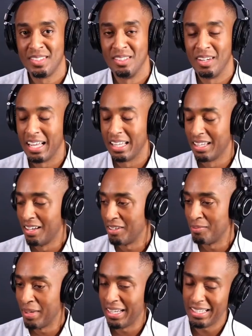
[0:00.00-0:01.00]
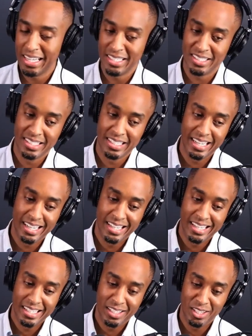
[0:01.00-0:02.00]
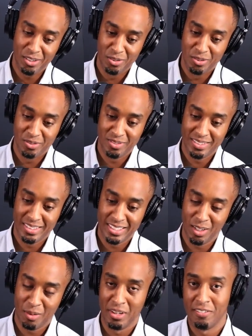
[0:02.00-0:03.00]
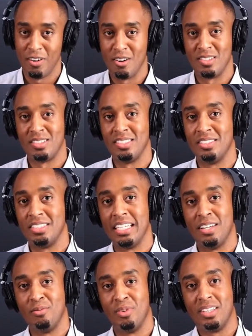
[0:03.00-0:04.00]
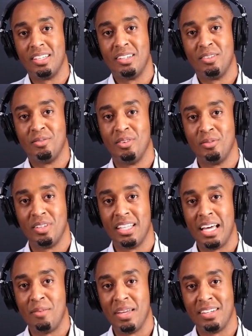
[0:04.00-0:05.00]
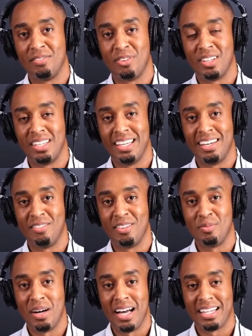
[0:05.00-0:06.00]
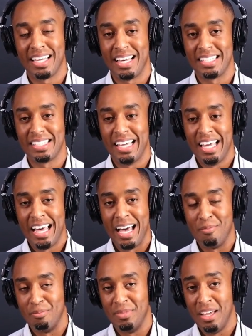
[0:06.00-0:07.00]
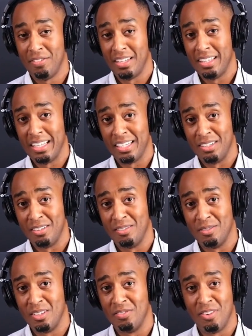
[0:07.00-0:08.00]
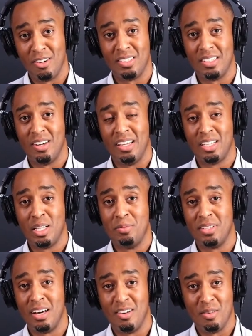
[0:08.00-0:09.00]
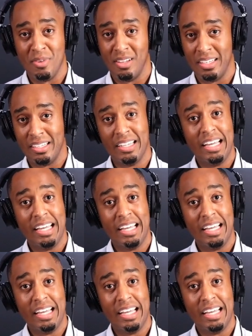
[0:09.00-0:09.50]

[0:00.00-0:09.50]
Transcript: Dude, I love it, man. That's you. So many firsts you just hit with that, man, for the podcast. I'm definitely thinking you're the first to eclipse 100 million.